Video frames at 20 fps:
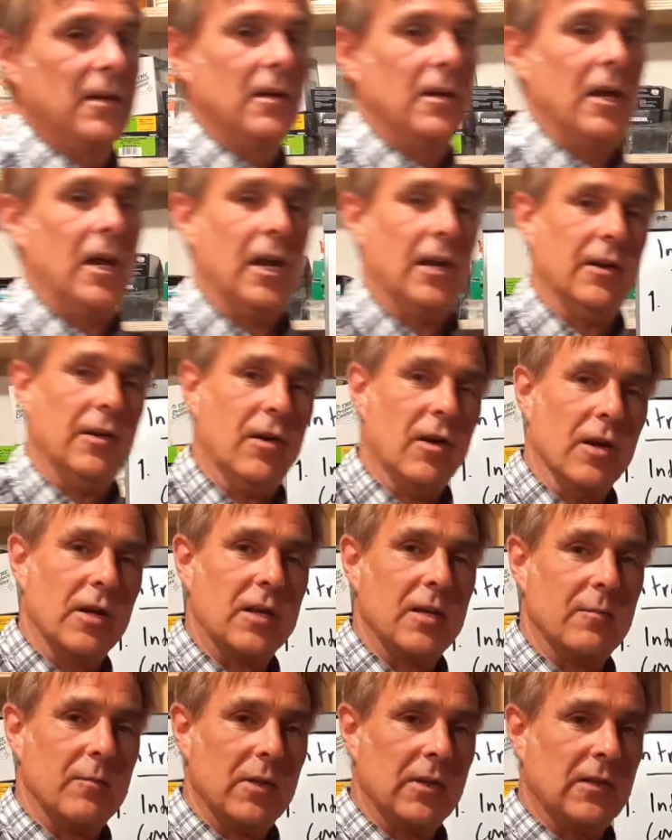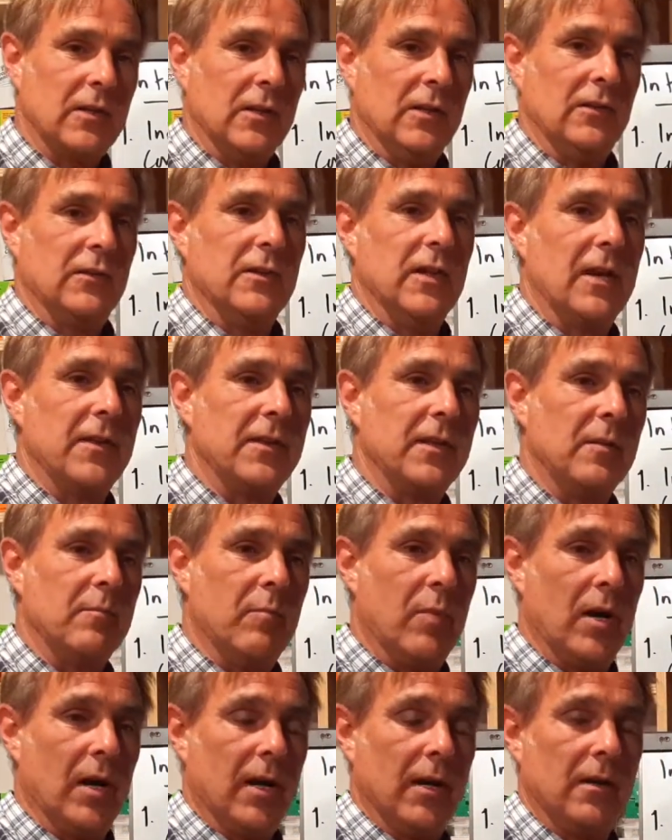And an argument is nothing
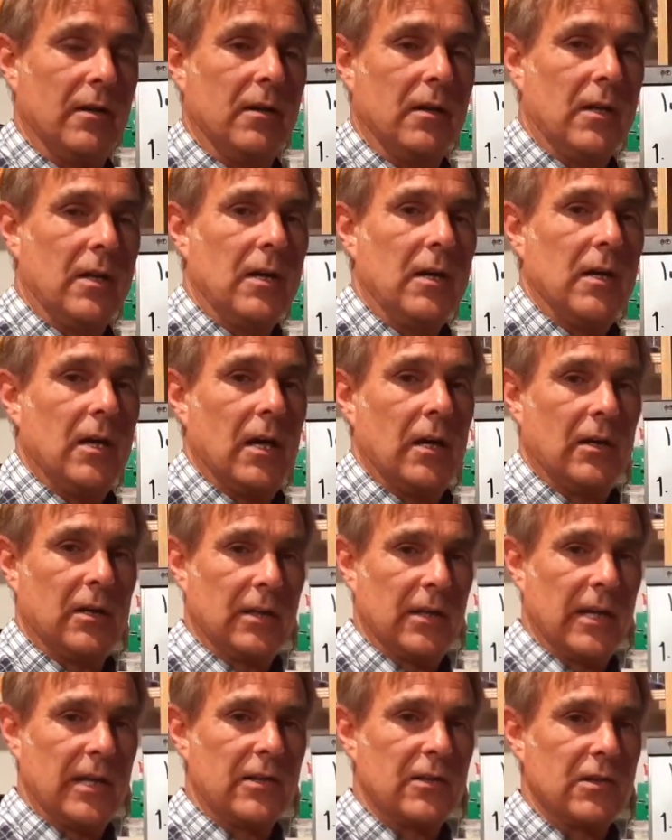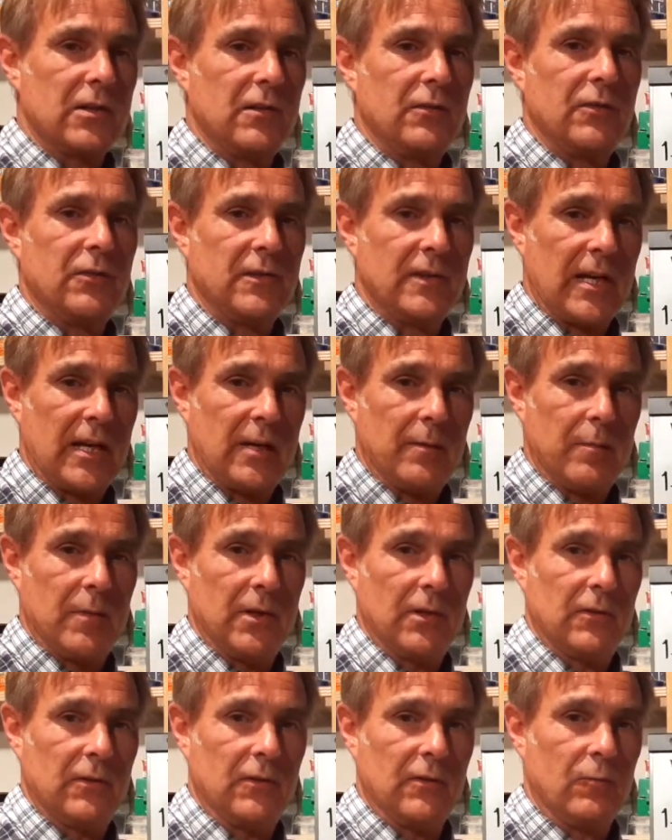but a collection of
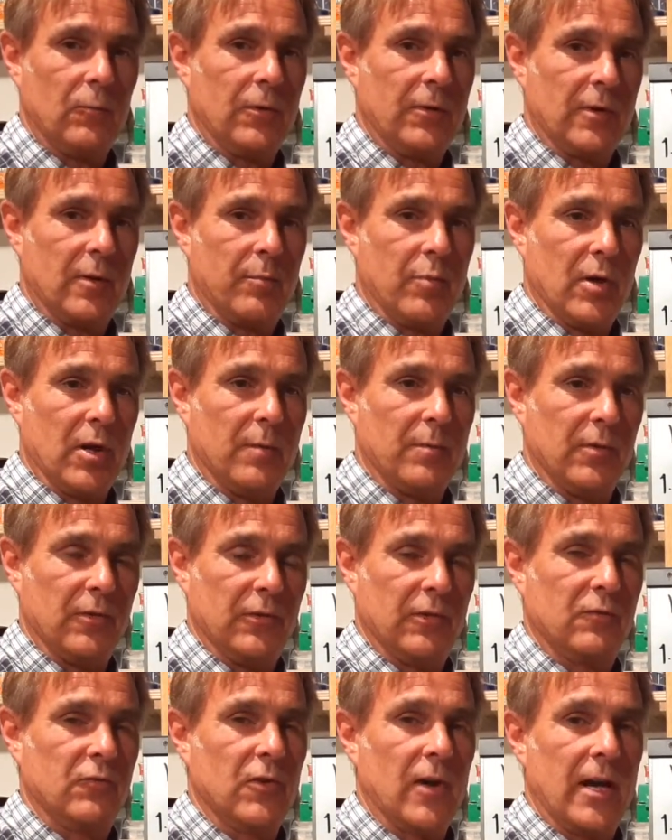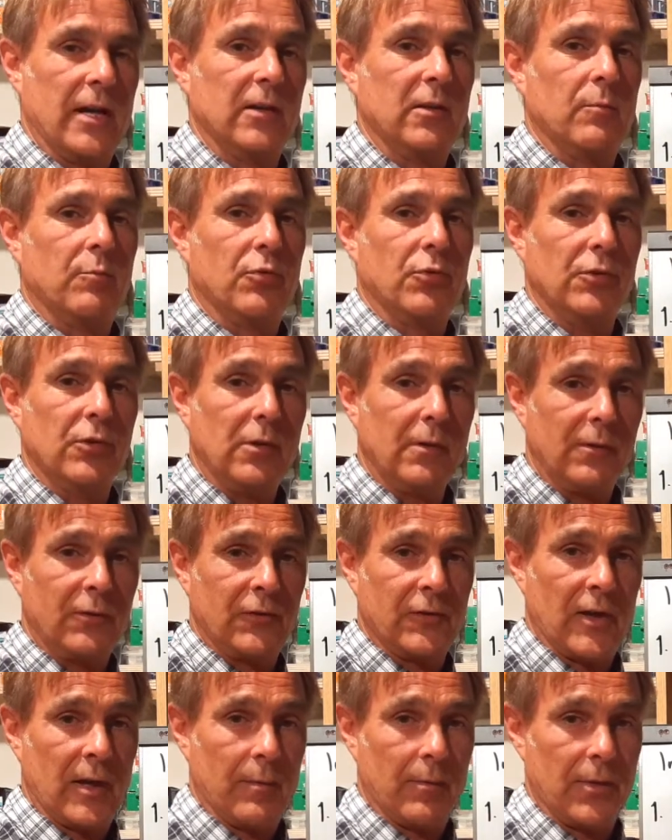statements with the purpose of trying to prove
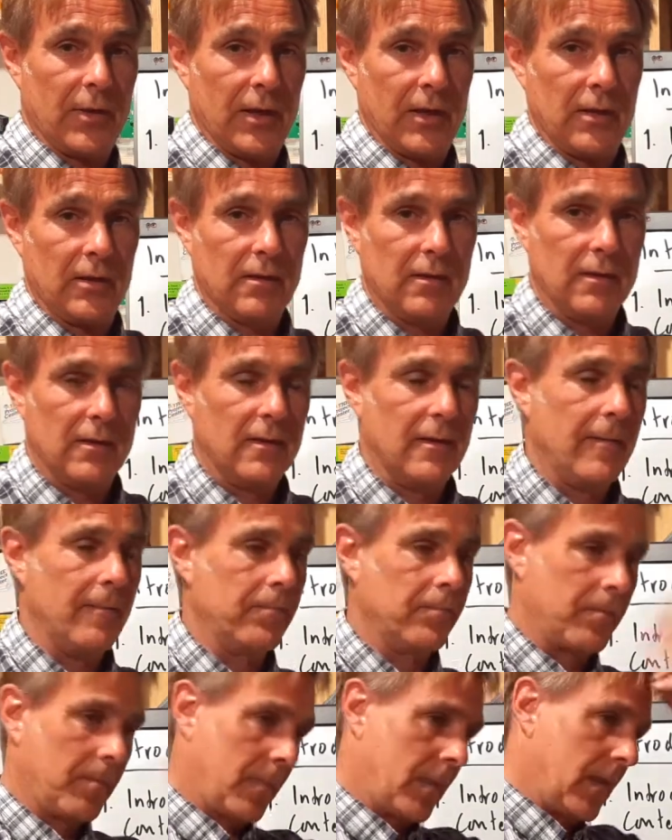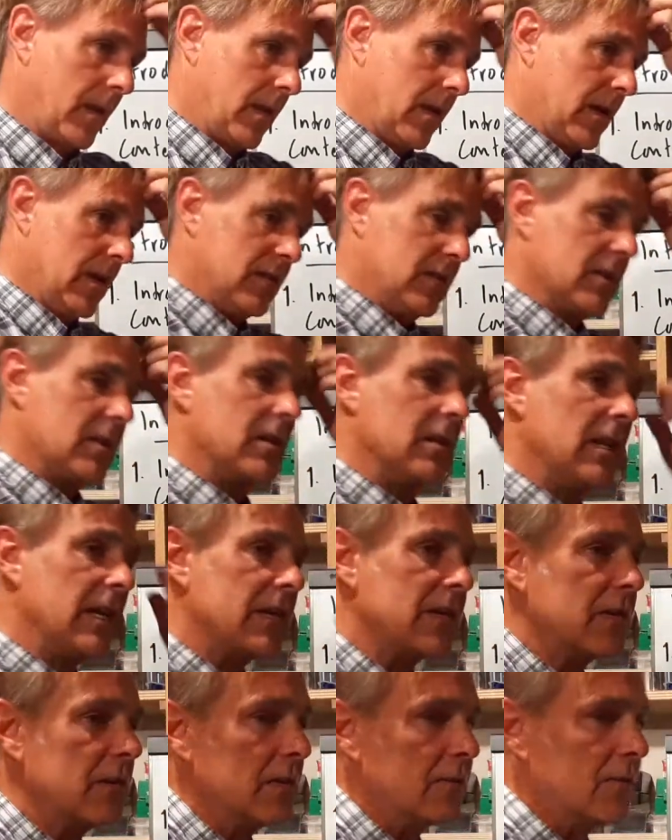something. It's a
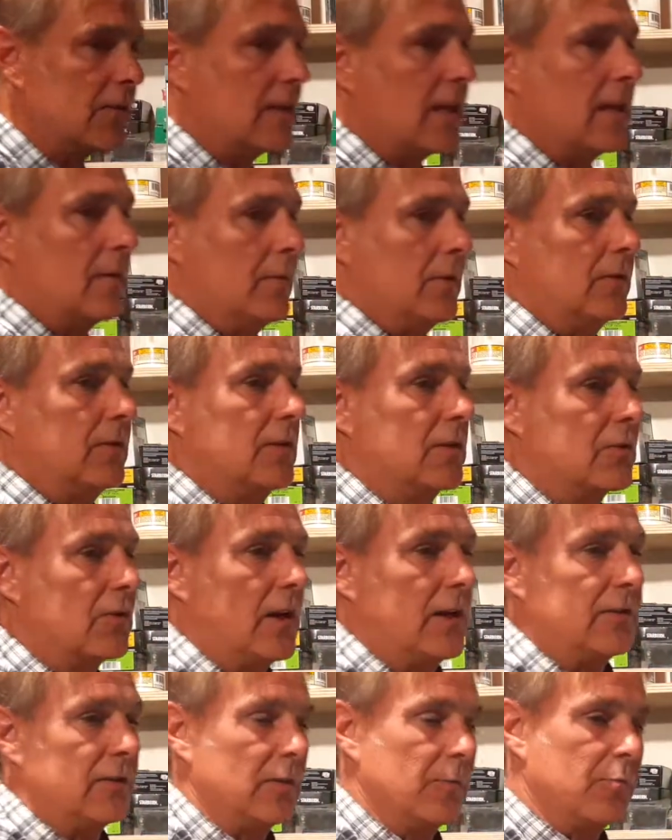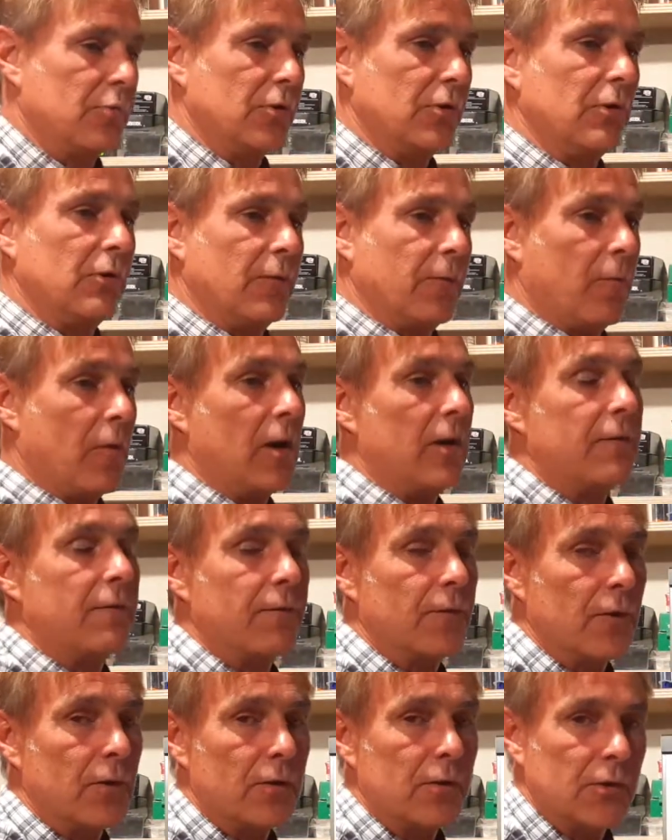collection of statements that tries to prove one
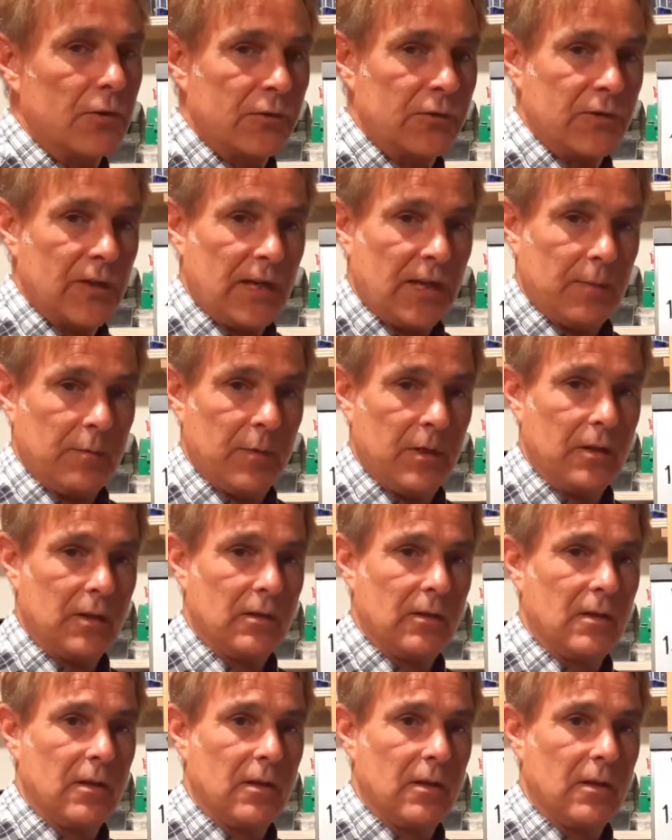further statement,